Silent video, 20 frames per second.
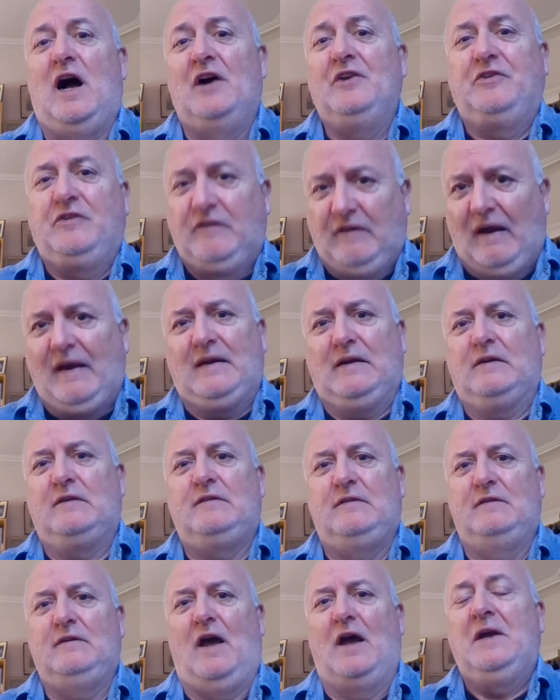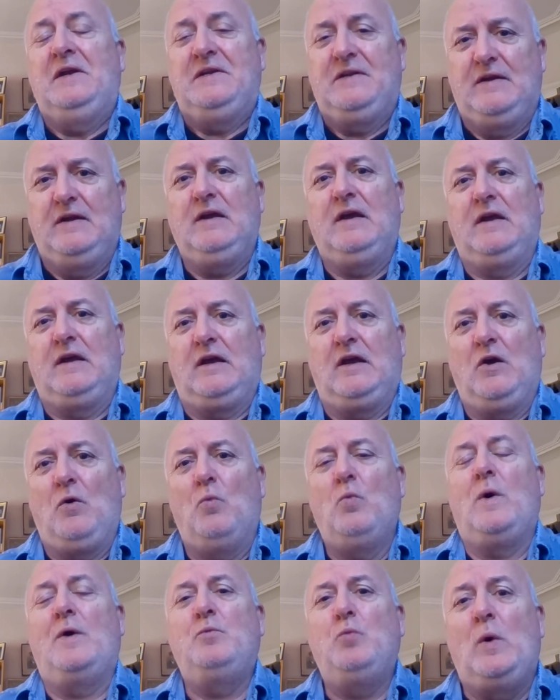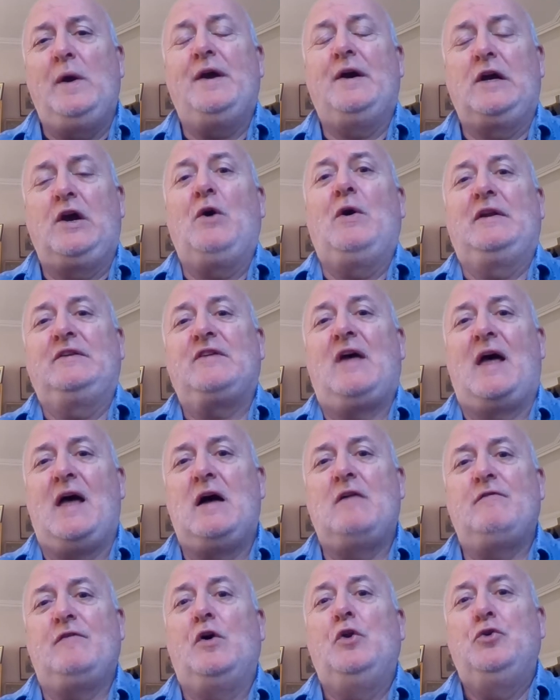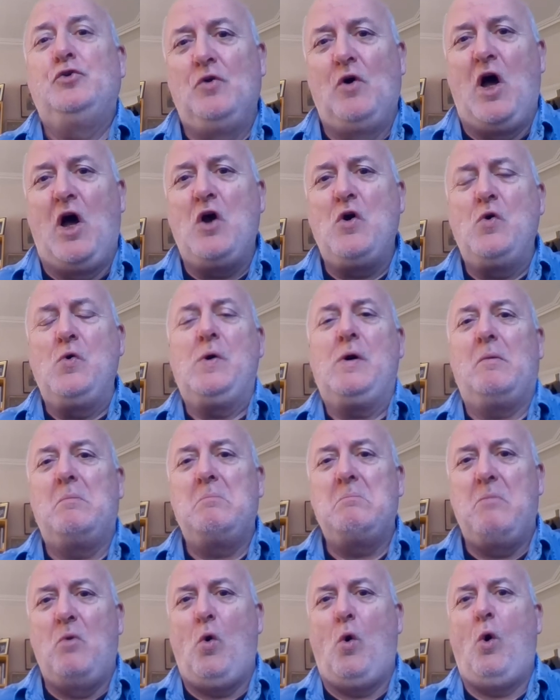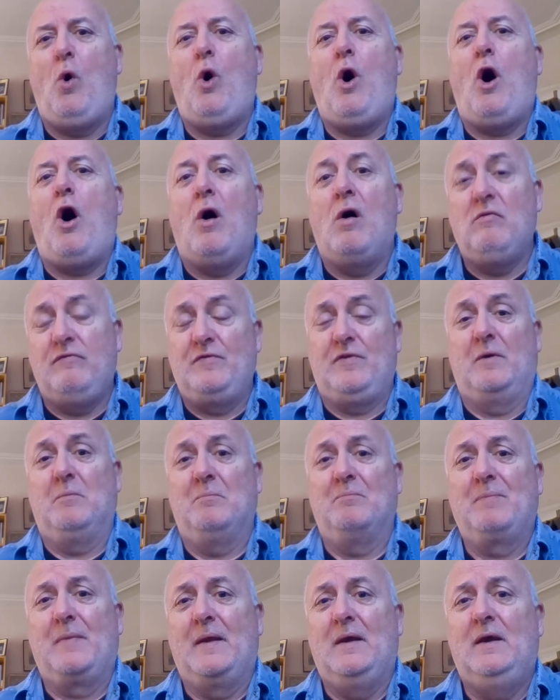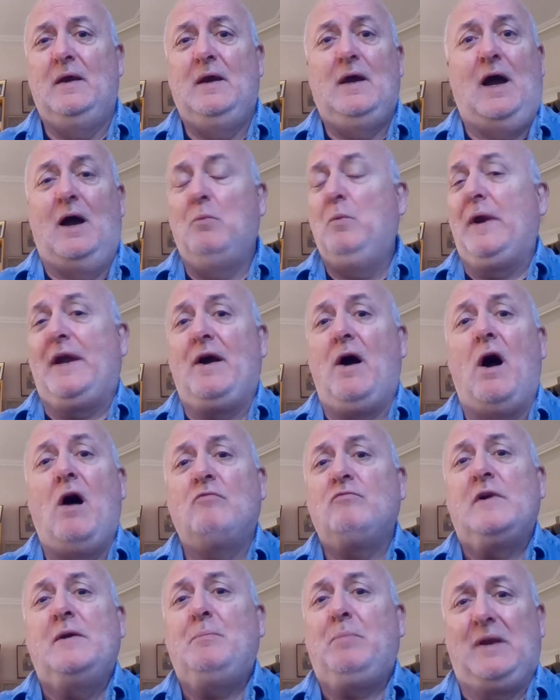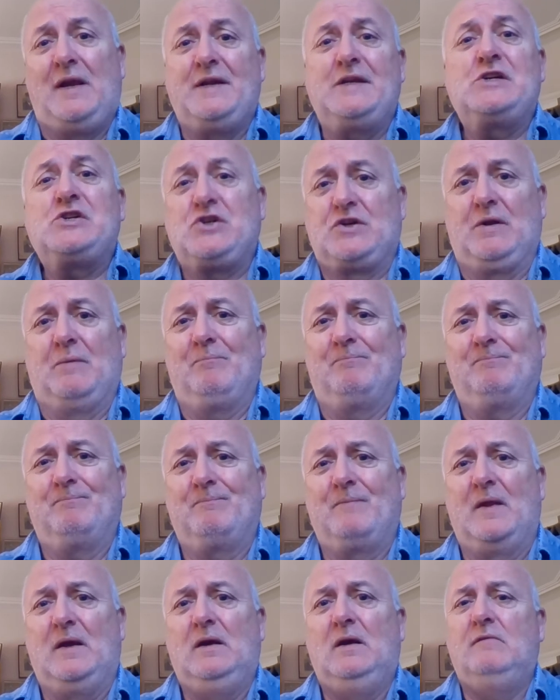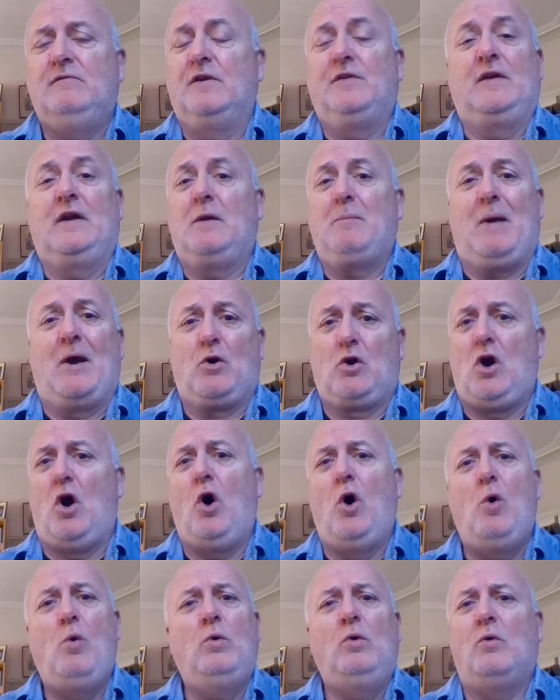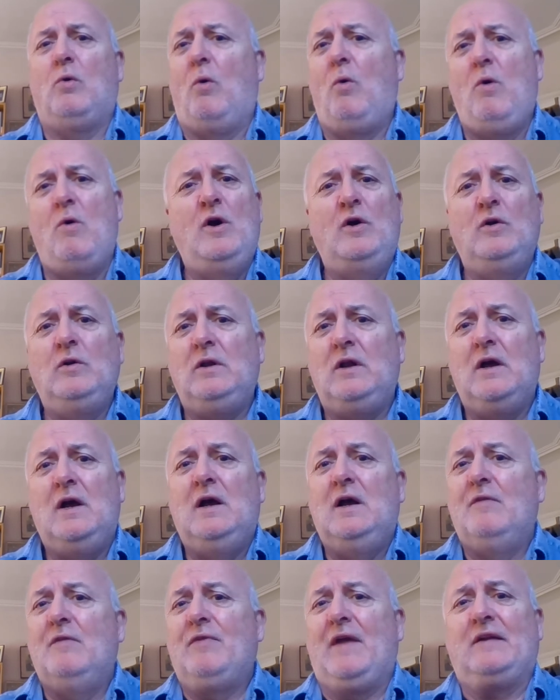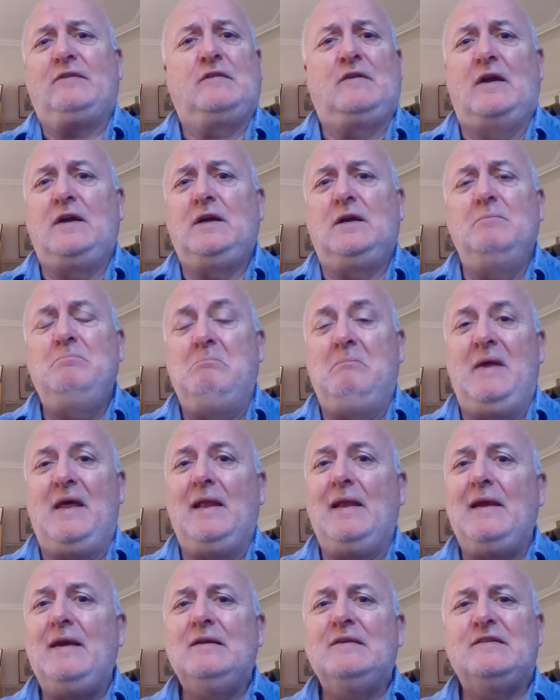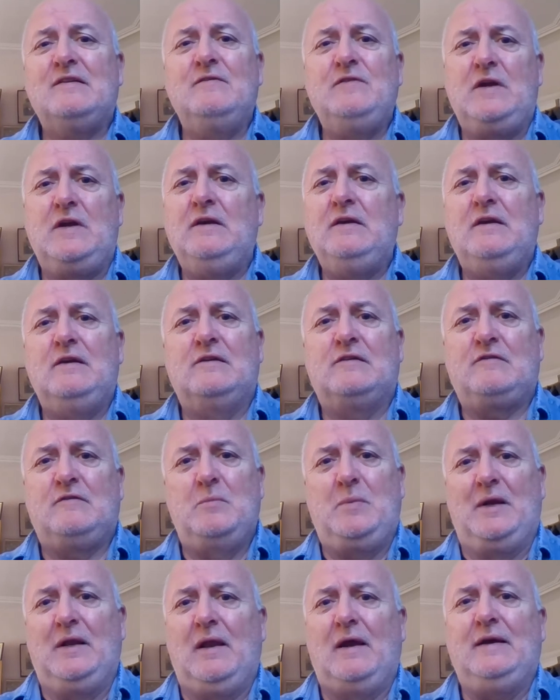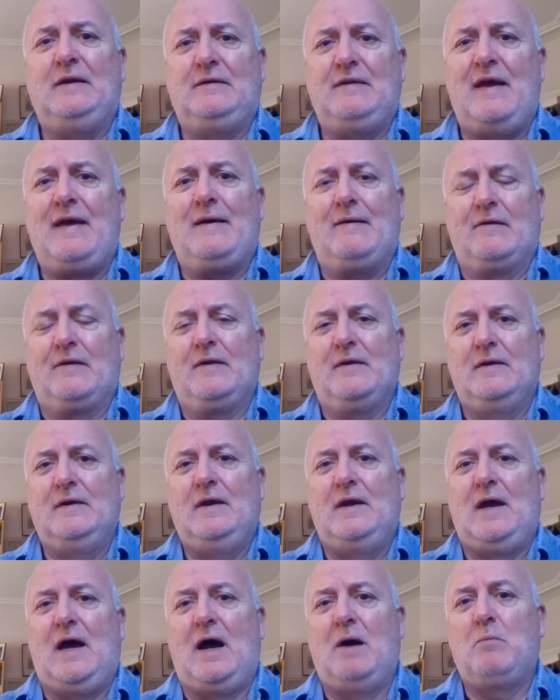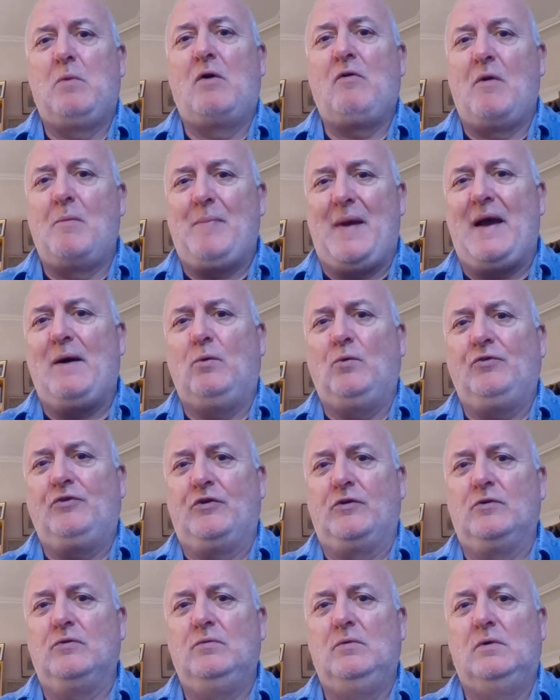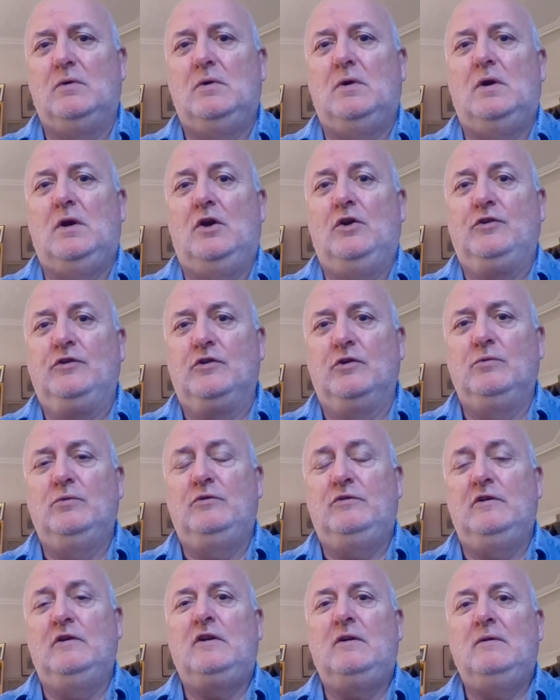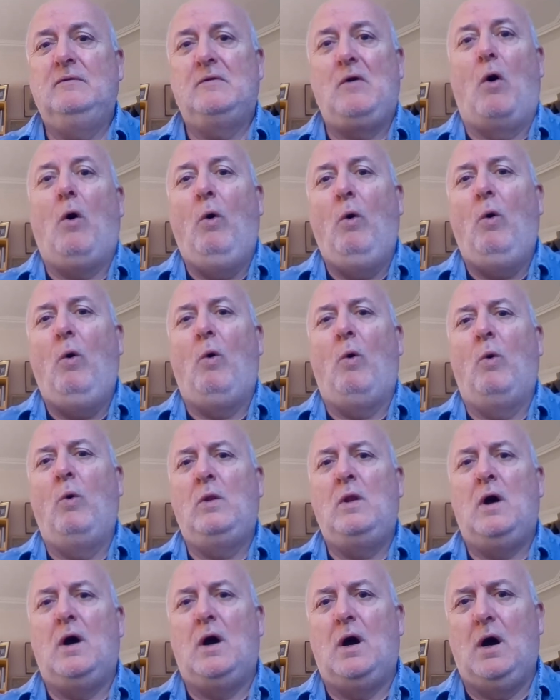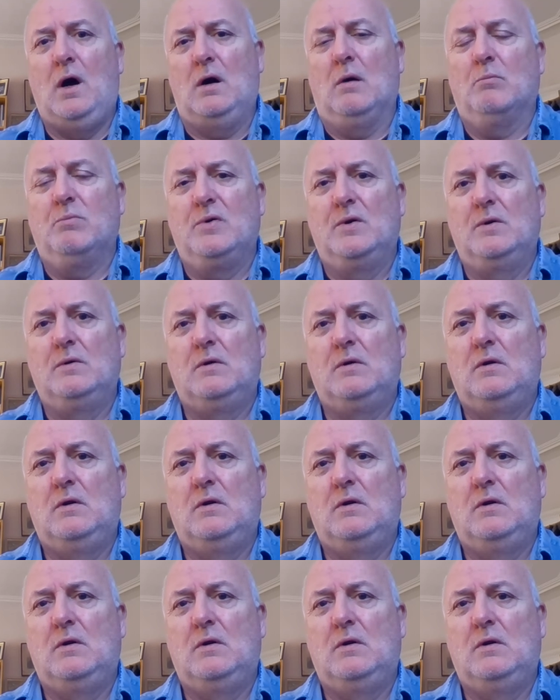a date, a year, when we are going to have no more of them. And we can't replenish them. If you think about coal or oil, that's taken millions of years to be laid down. And we're about to use it all up.